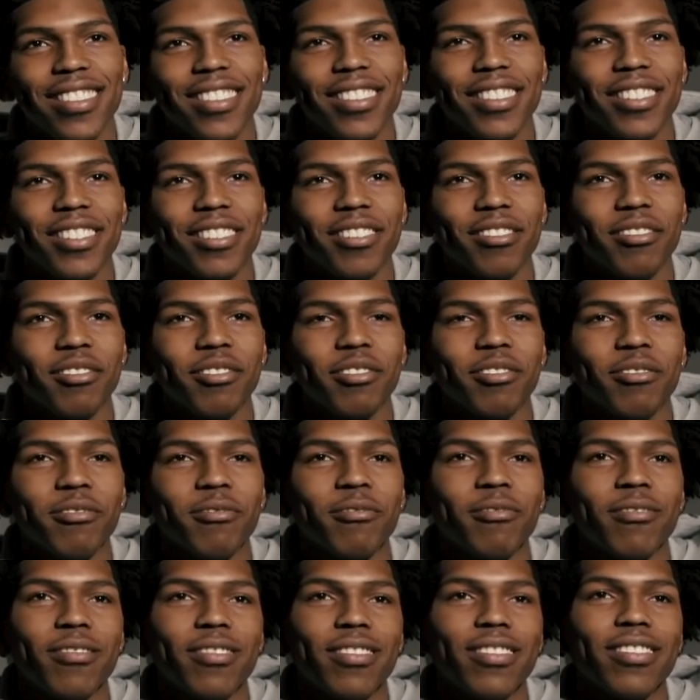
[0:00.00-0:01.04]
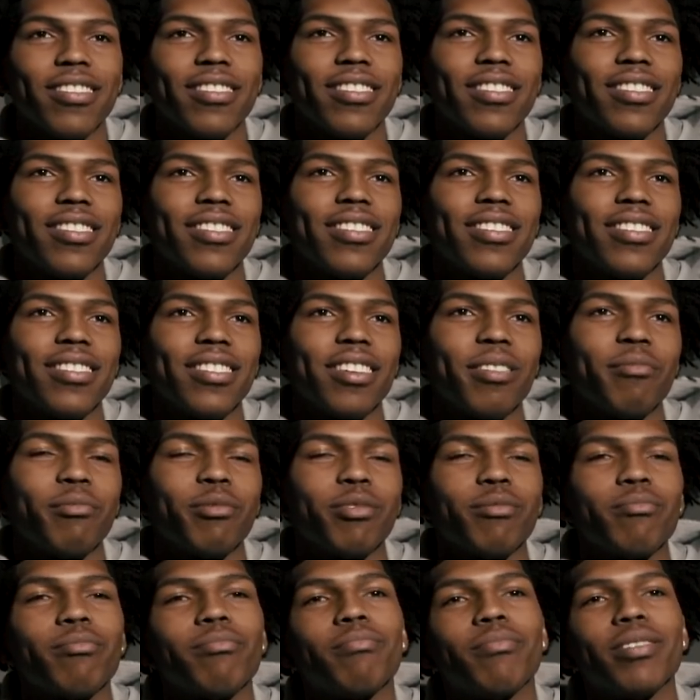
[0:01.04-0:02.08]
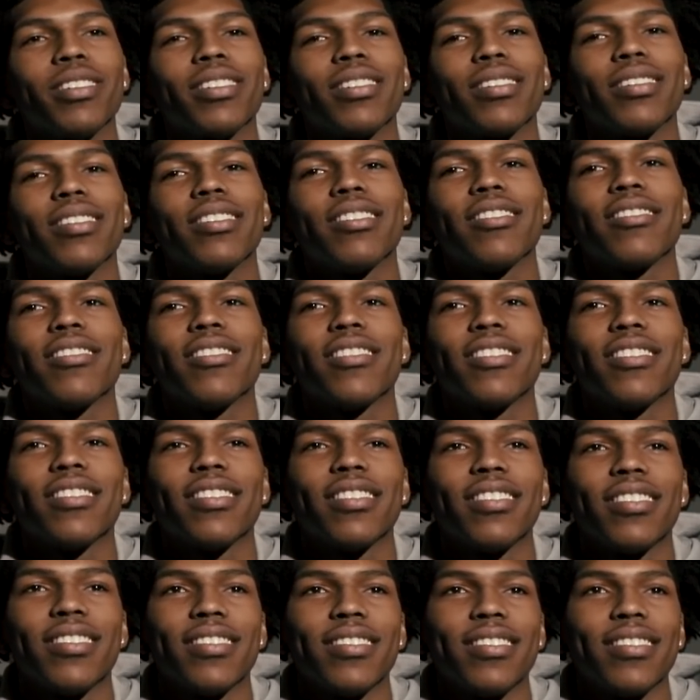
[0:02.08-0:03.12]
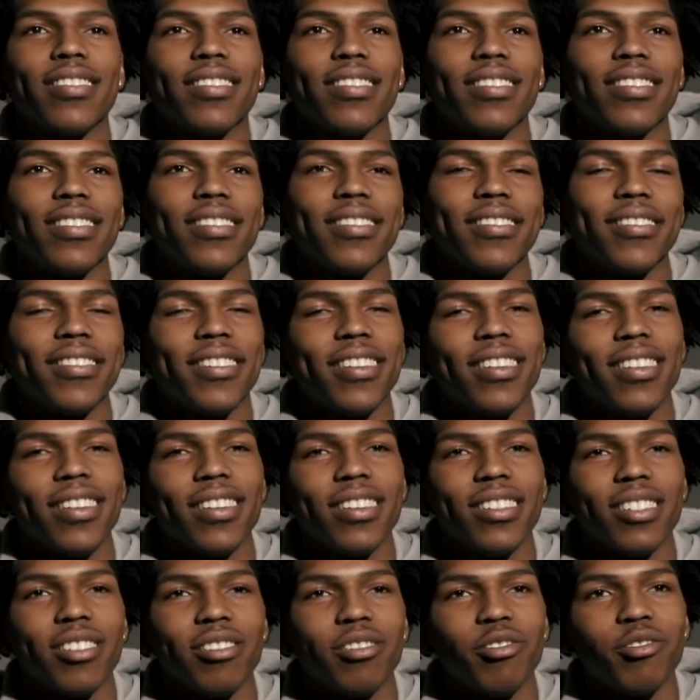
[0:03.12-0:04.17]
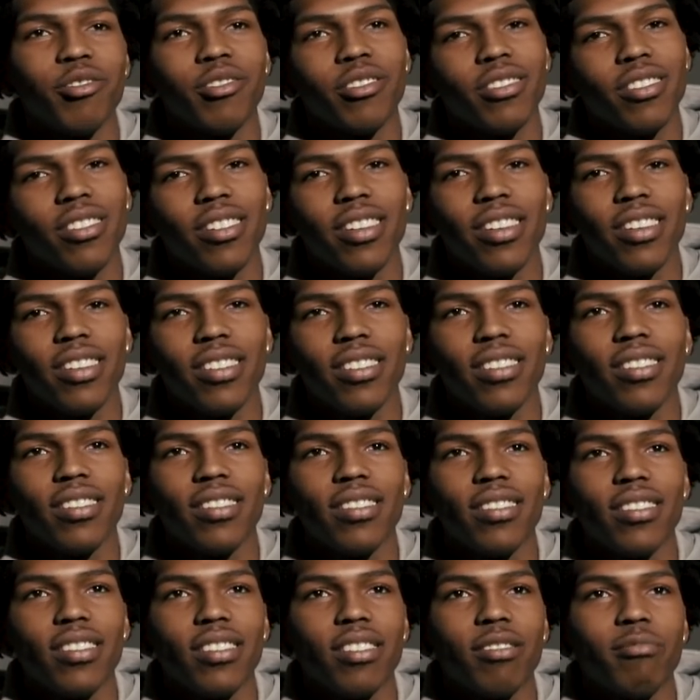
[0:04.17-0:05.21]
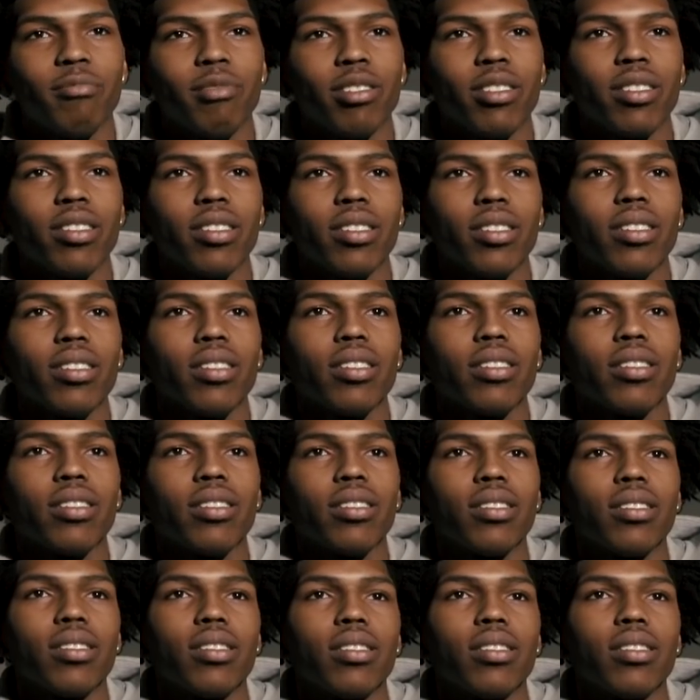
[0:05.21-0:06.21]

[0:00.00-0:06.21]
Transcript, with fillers: exclusive. Uh, I'm a big sneakerhead. Uh, I like shoes a lot. Um, I think that.